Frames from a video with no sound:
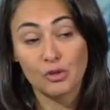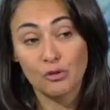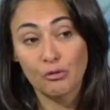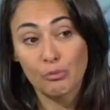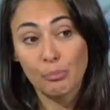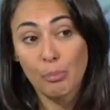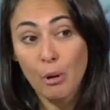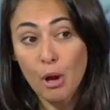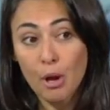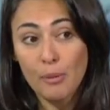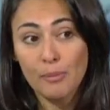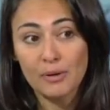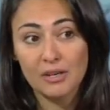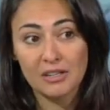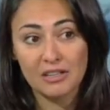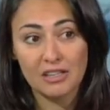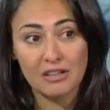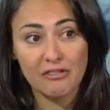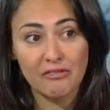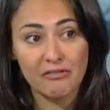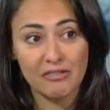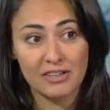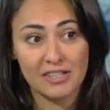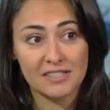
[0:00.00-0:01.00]
to
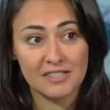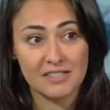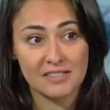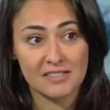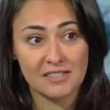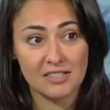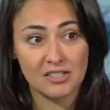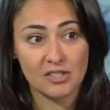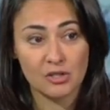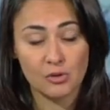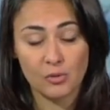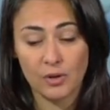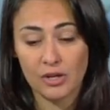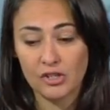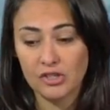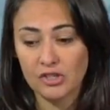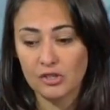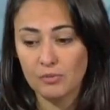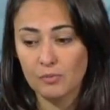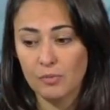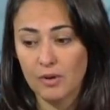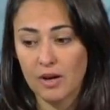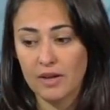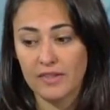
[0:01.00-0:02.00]
permanently fix this
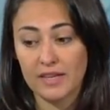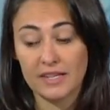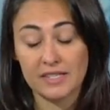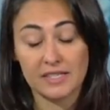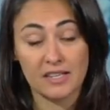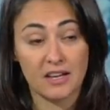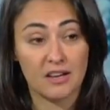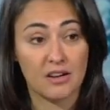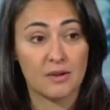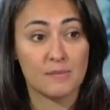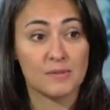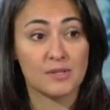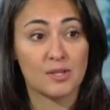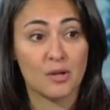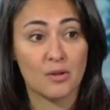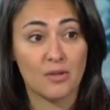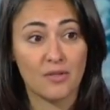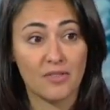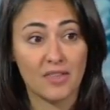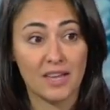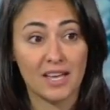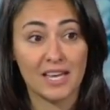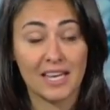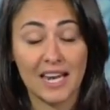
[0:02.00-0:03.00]
situation by that time so
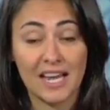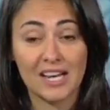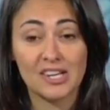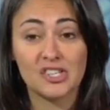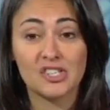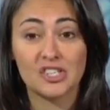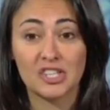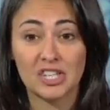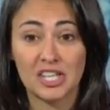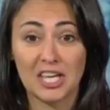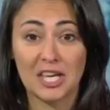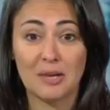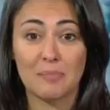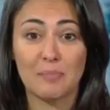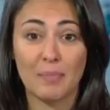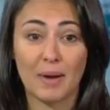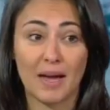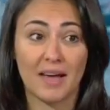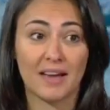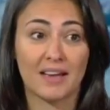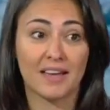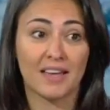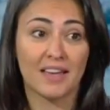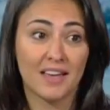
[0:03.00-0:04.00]
that they can actually get
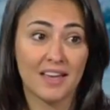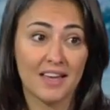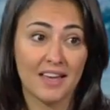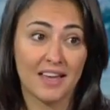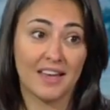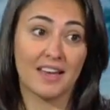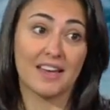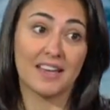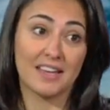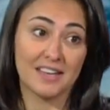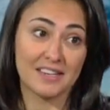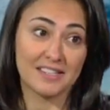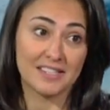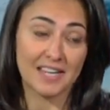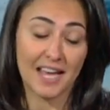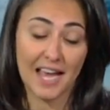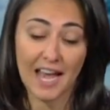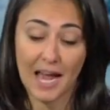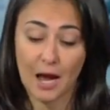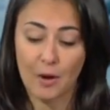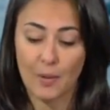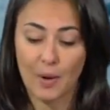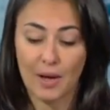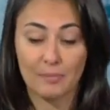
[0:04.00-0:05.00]
back uh, into
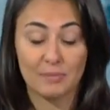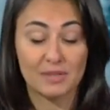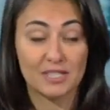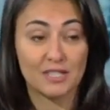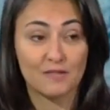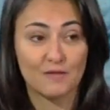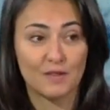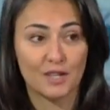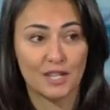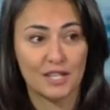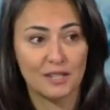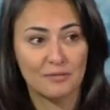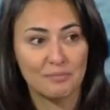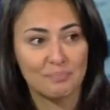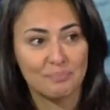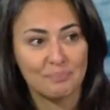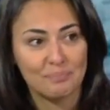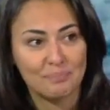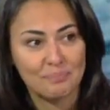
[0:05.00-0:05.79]
our atmosphere.